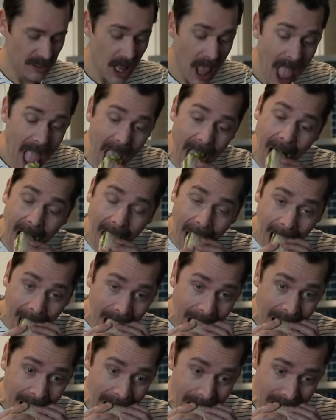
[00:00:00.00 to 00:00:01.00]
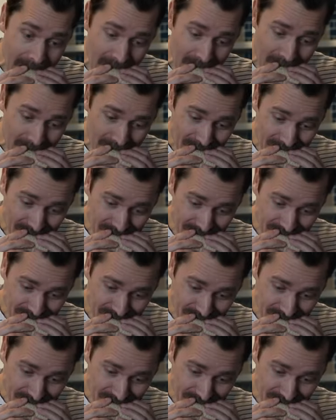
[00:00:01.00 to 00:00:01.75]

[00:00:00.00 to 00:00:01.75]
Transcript: [no speech]